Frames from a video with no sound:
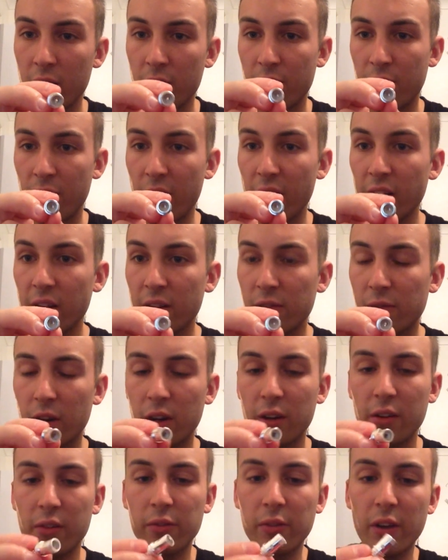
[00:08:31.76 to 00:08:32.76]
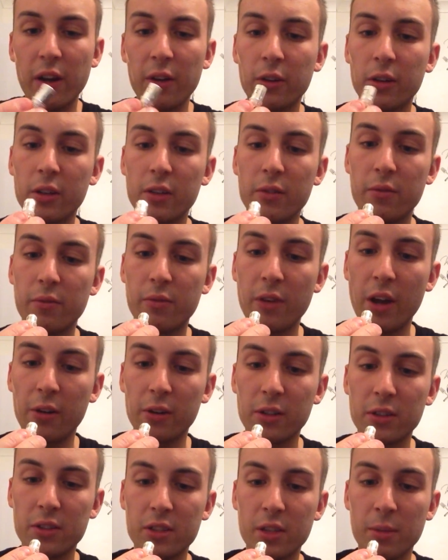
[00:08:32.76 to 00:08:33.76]

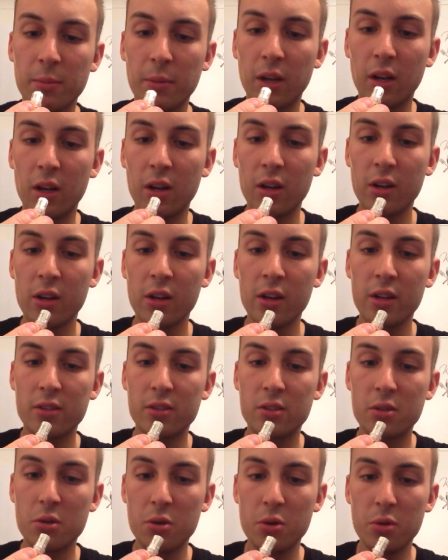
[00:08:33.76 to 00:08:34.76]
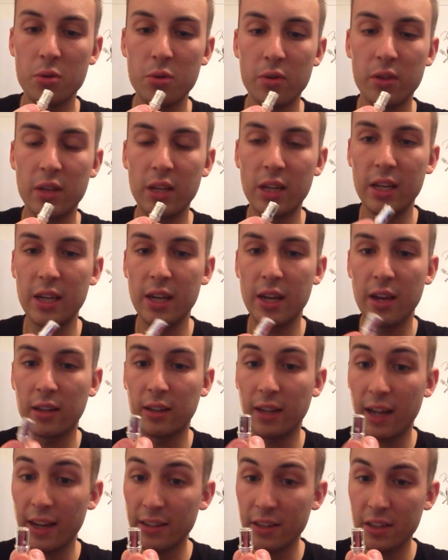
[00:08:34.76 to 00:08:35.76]
very similar to the
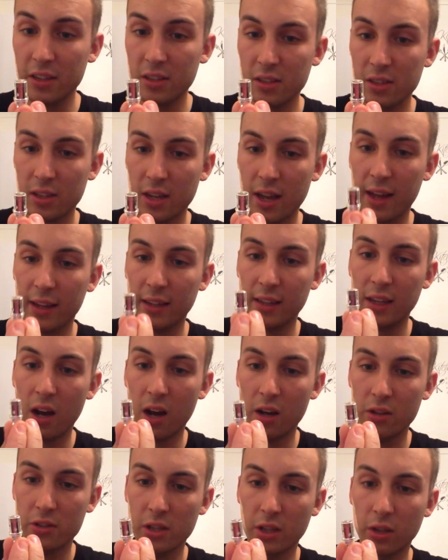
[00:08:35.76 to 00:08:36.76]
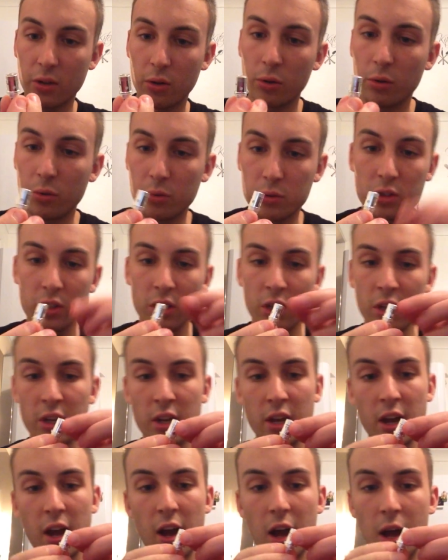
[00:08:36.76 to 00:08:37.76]
Atlantis and the Arctic coils.
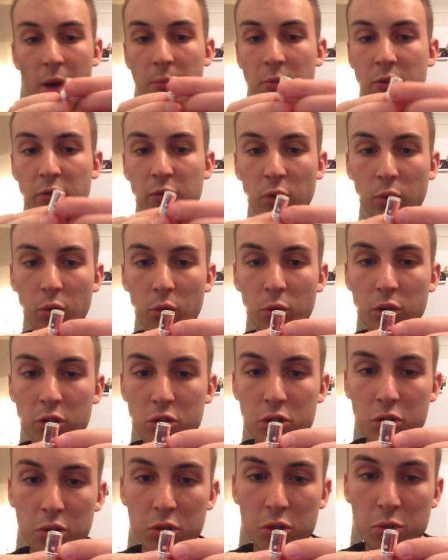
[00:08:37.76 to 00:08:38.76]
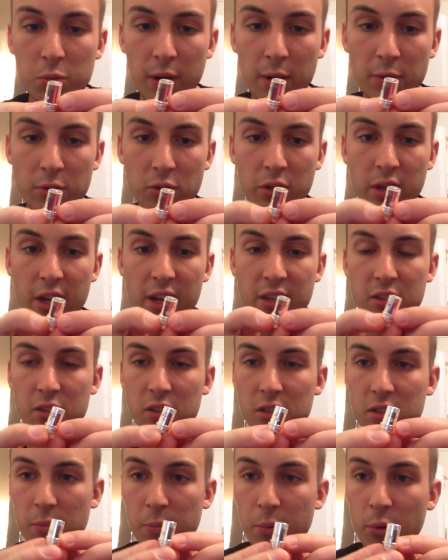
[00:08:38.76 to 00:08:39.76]
You've got all the juice wells on there. This
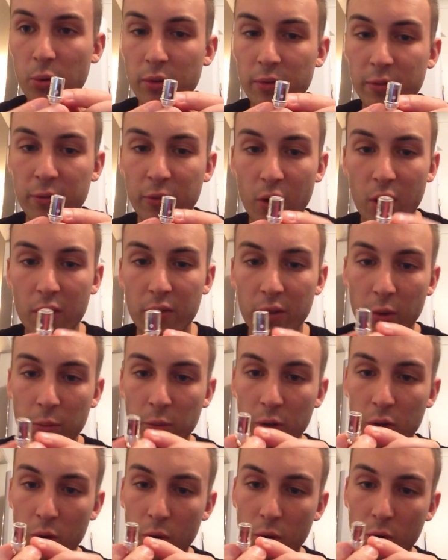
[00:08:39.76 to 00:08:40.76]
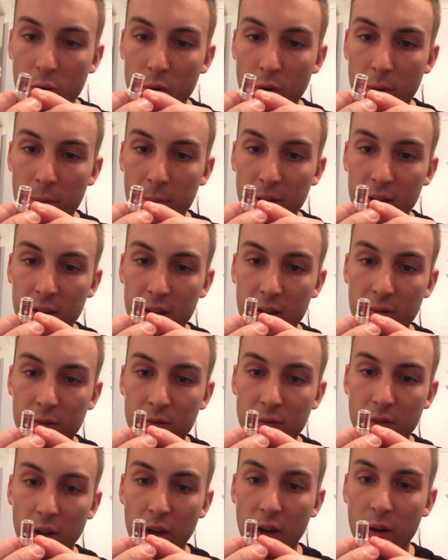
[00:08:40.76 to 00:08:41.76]
is a 0.5 ohm coil, I
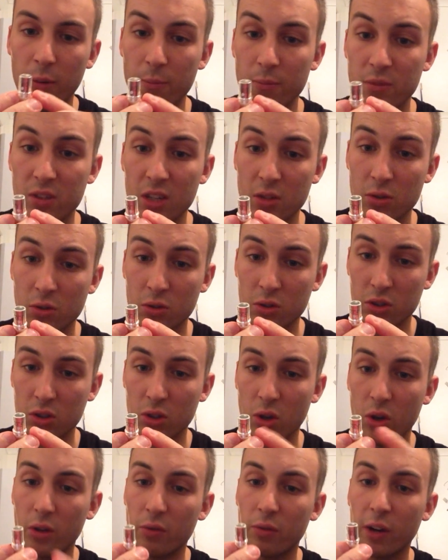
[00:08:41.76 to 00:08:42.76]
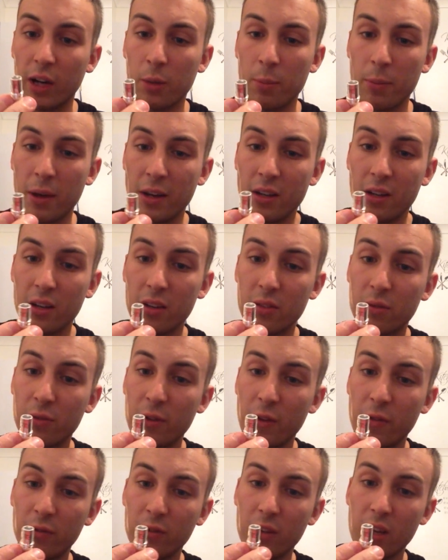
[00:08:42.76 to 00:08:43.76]
believe. It says on the side recommended is
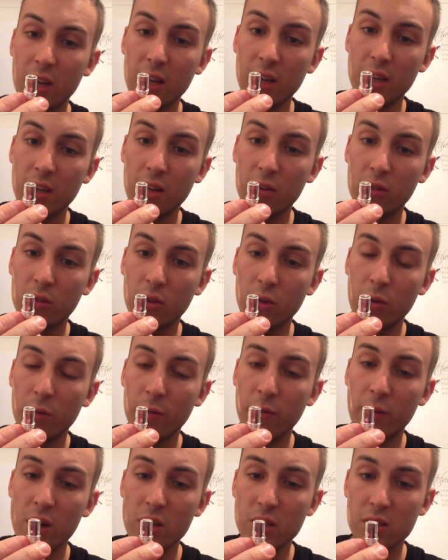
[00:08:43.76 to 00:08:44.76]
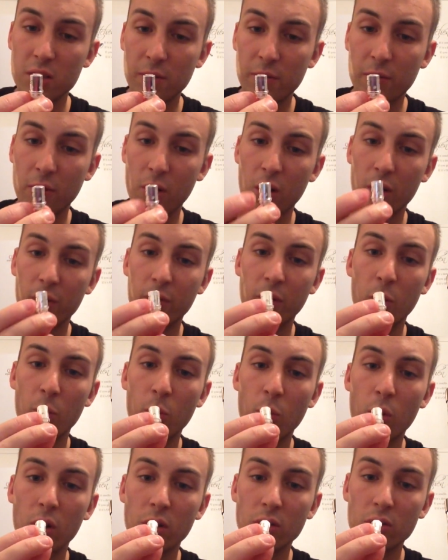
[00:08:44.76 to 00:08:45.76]
15 to
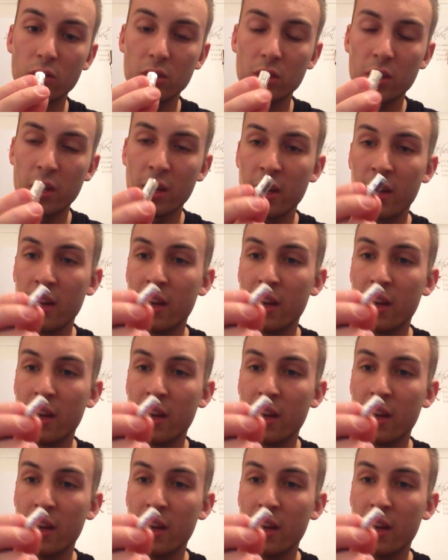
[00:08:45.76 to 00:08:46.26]
35W.